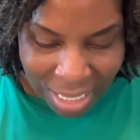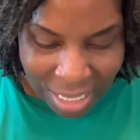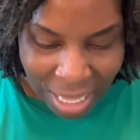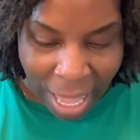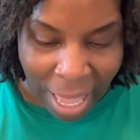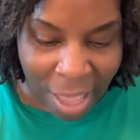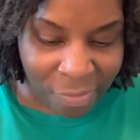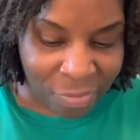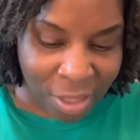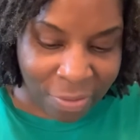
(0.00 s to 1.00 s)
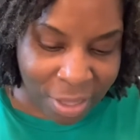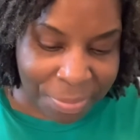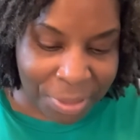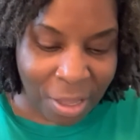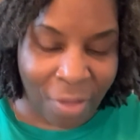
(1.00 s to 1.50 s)
I have Love Come
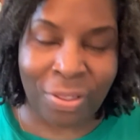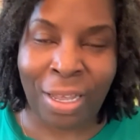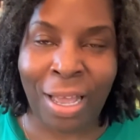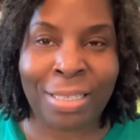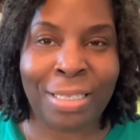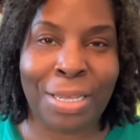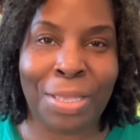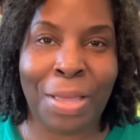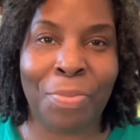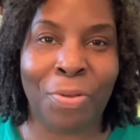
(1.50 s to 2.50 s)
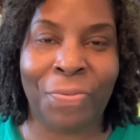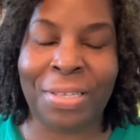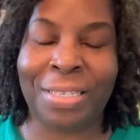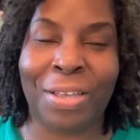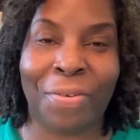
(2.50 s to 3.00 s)
Softly. I've seen that movie
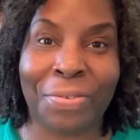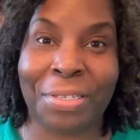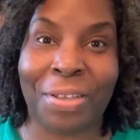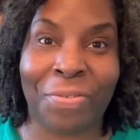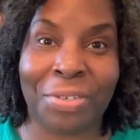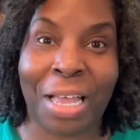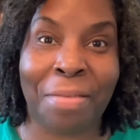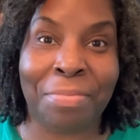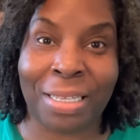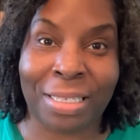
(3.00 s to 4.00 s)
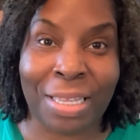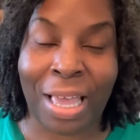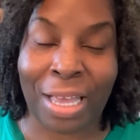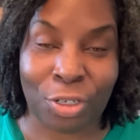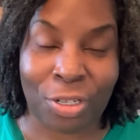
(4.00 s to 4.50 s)
several, several times. I've seen
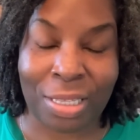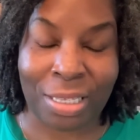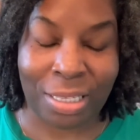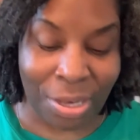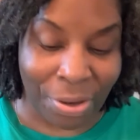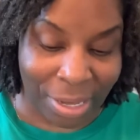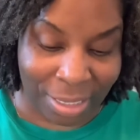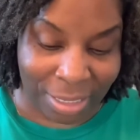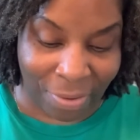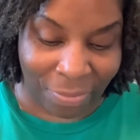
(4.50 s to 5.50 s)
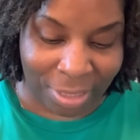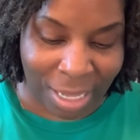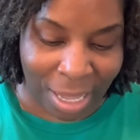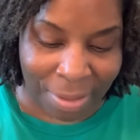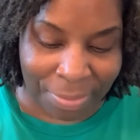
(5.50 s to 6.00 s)
actually the series several
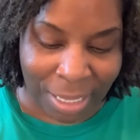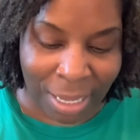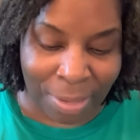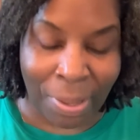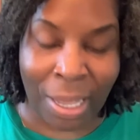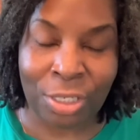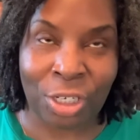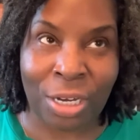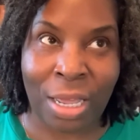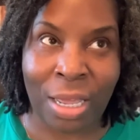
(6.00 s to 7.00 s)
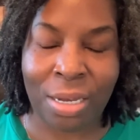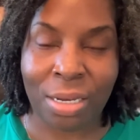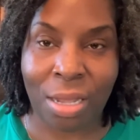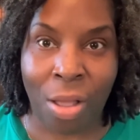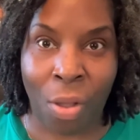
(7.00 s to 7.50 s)
times and by Janette
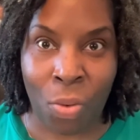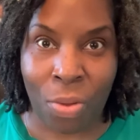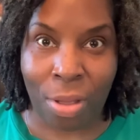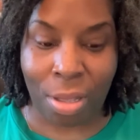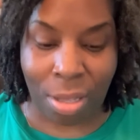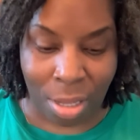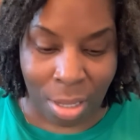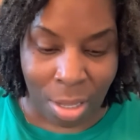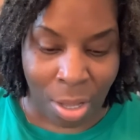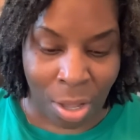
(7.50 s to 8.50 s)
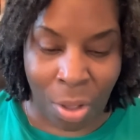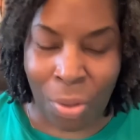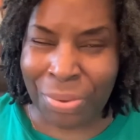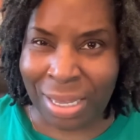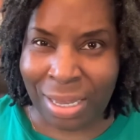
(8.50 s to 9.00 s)
Oke or
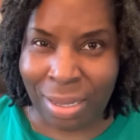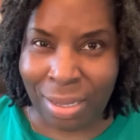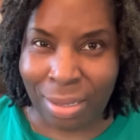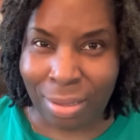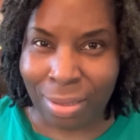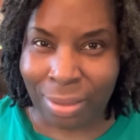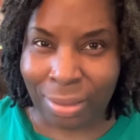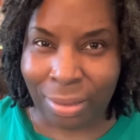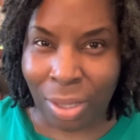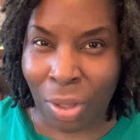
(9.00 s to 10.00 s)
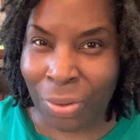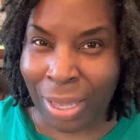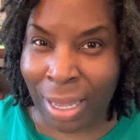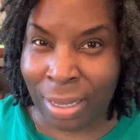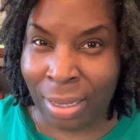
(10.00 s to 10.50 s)
Okie.
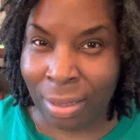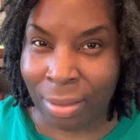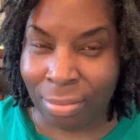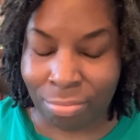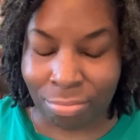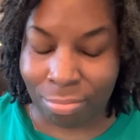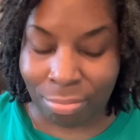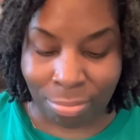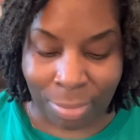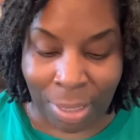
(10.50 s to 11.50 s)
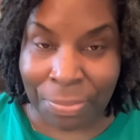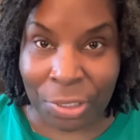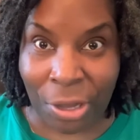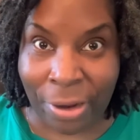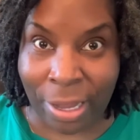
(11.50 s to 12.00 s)
O-K-E. I'm
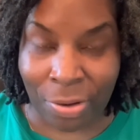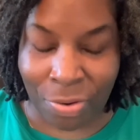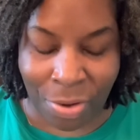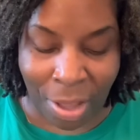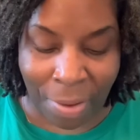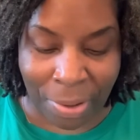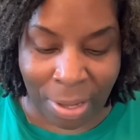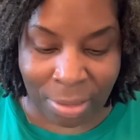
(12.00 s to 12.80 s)
sorry, I don't know how to pronounce